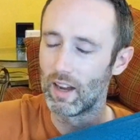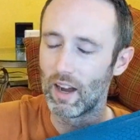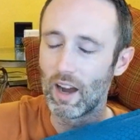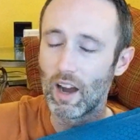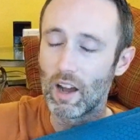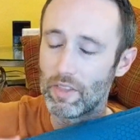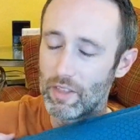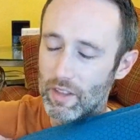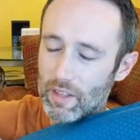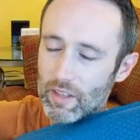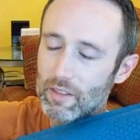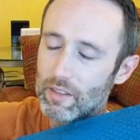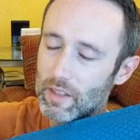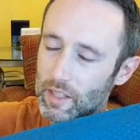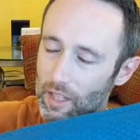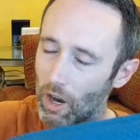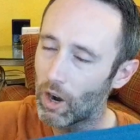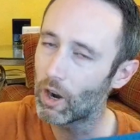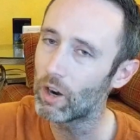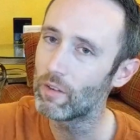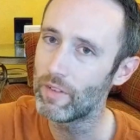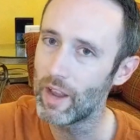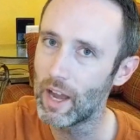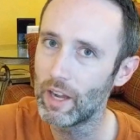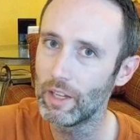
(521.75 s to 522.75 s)
The
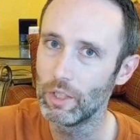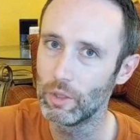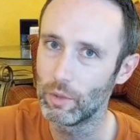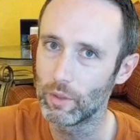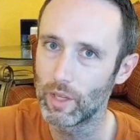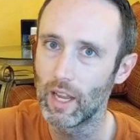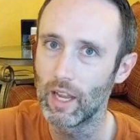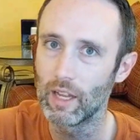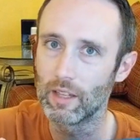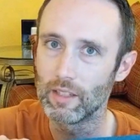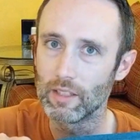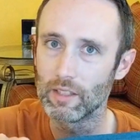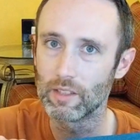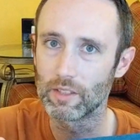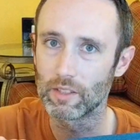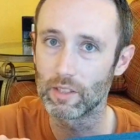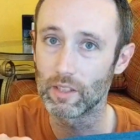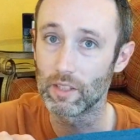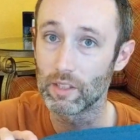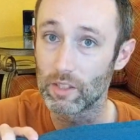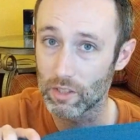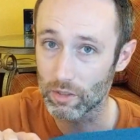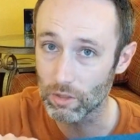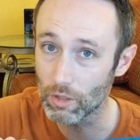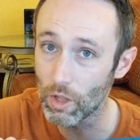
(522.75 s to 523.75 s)
R value, again,
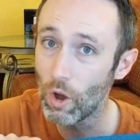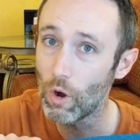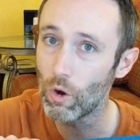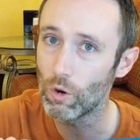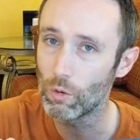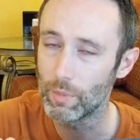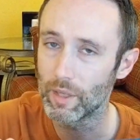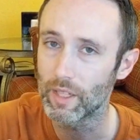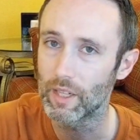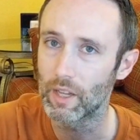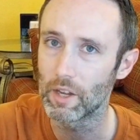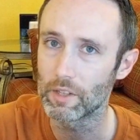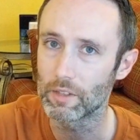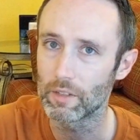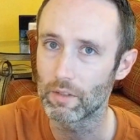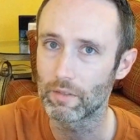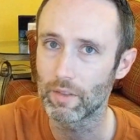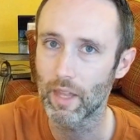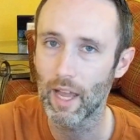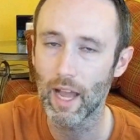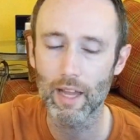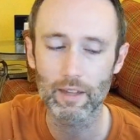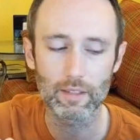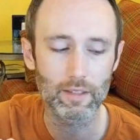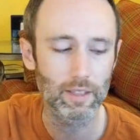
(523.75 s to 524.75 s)
is low because of
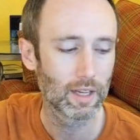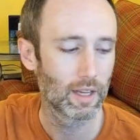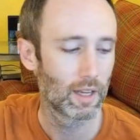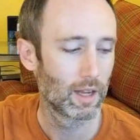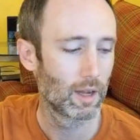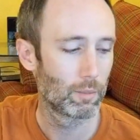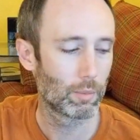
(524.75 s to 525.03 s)
that,